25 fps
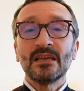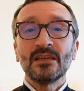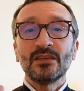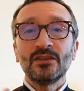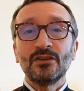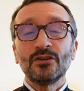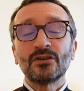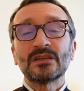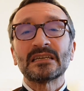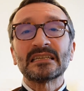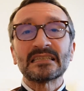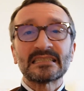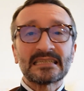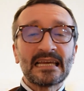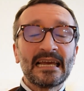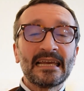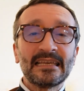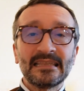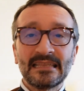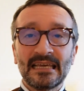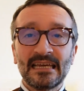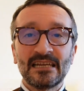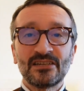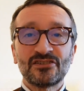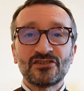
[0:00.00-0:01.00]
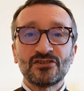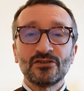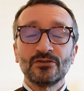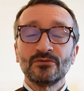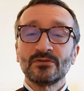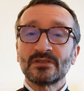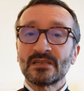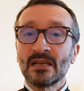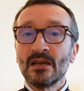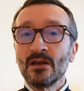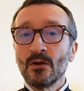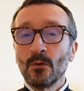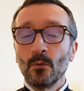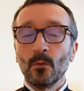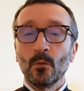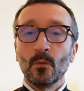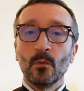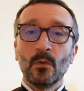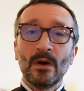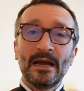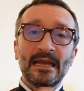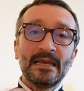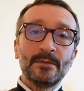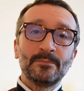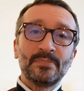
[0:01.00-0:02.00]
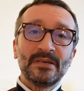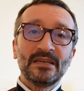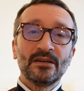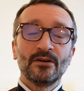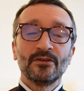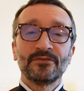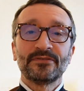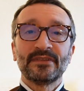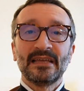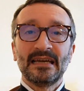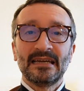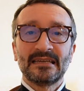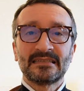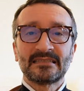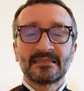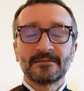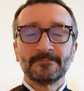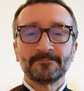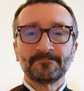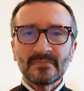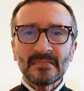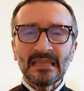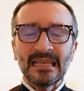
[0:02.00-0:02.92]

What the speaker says: You can take their shoes way beyond that.